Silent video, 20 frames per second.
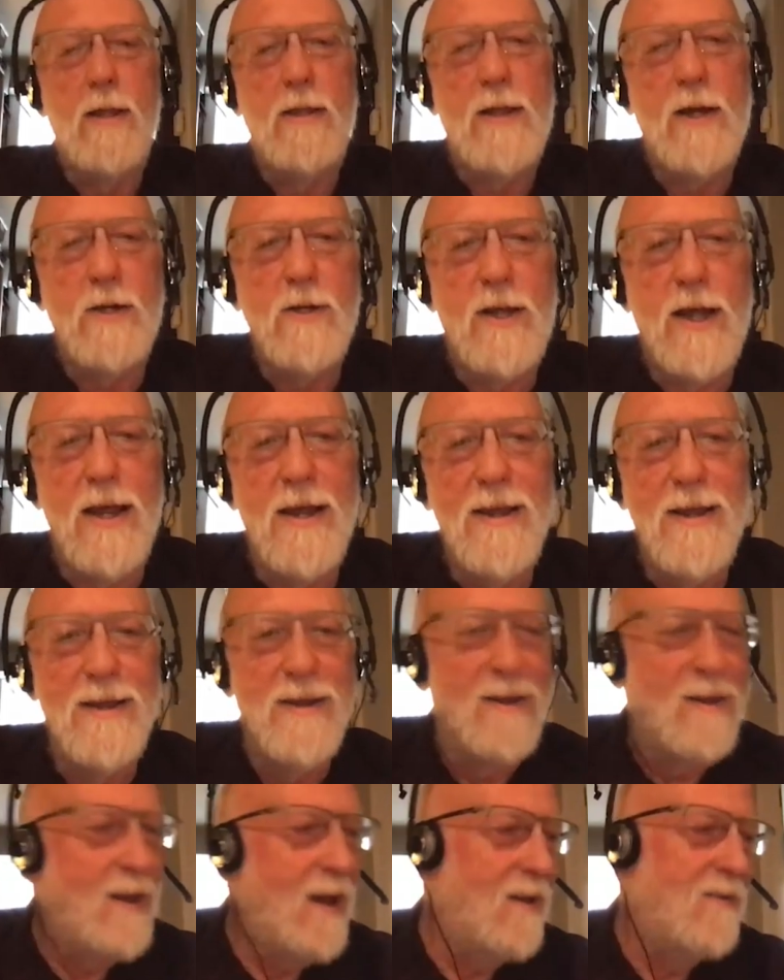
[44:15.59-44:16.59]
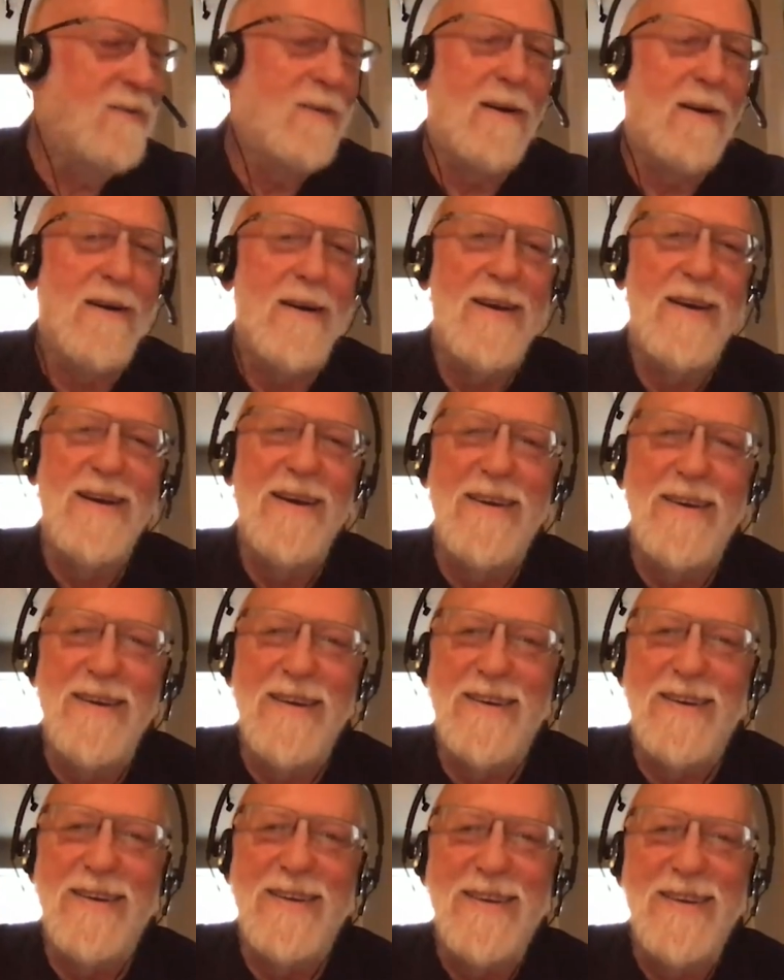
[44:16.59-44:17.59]
There's, sorry,
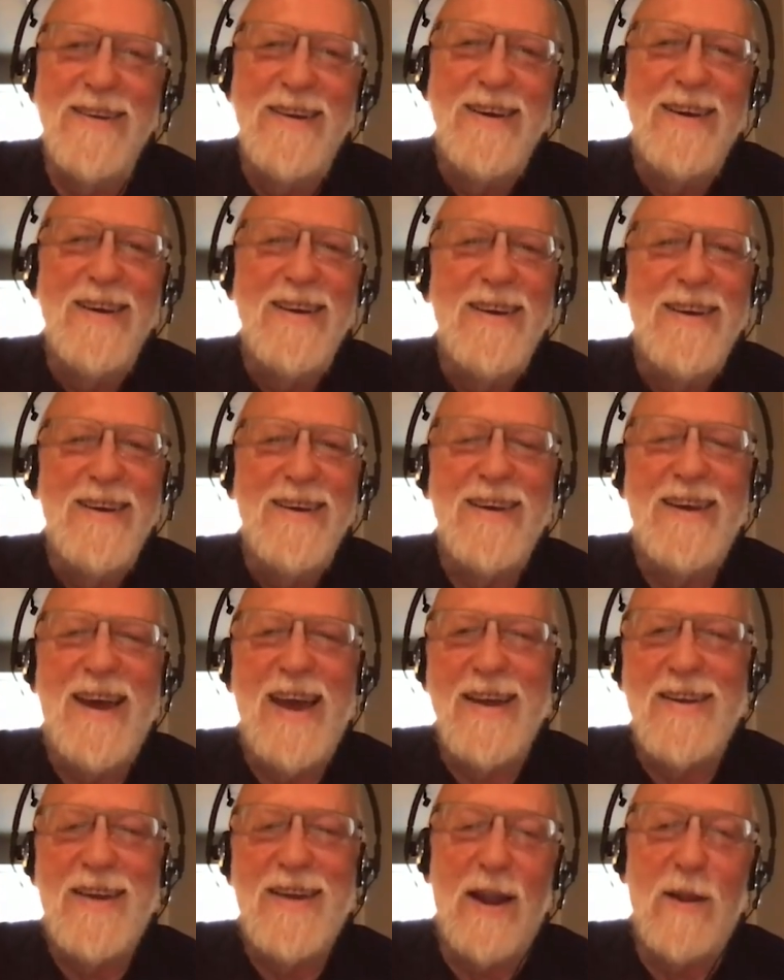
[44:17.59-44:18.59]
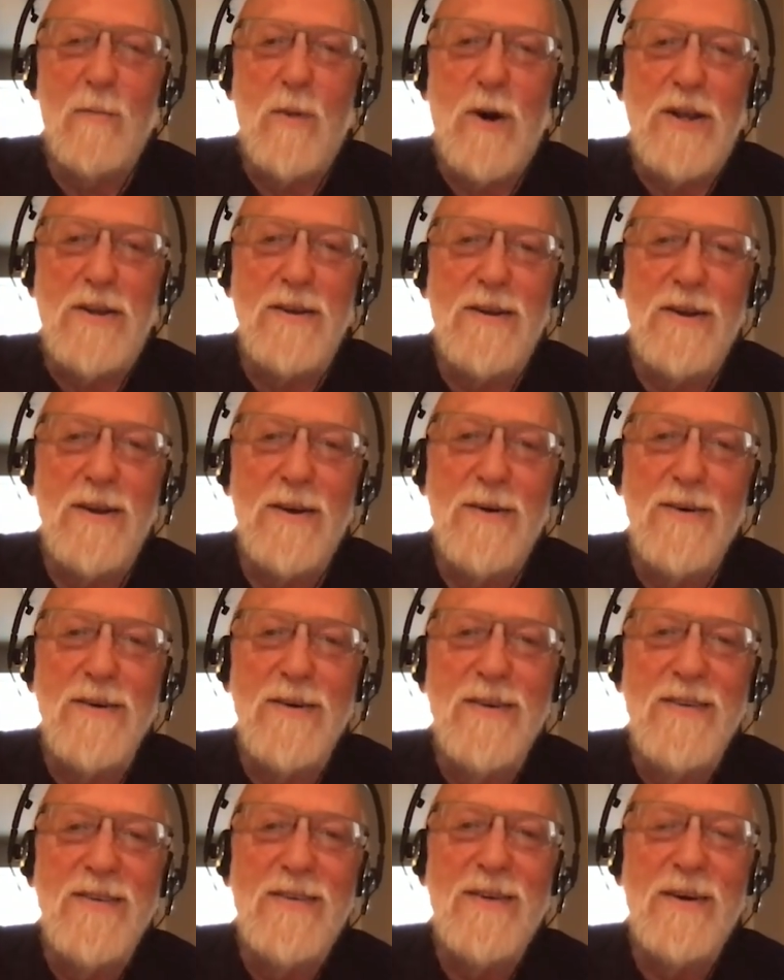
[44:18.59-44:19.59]
you can't tell them what to do.
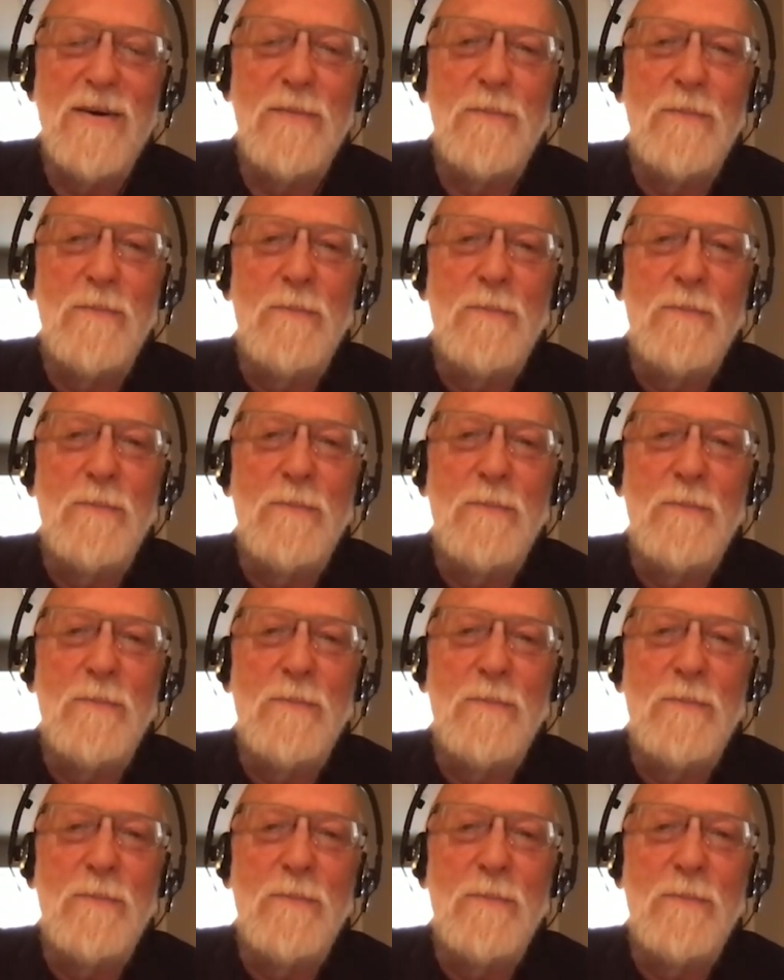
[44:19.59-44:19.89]
So,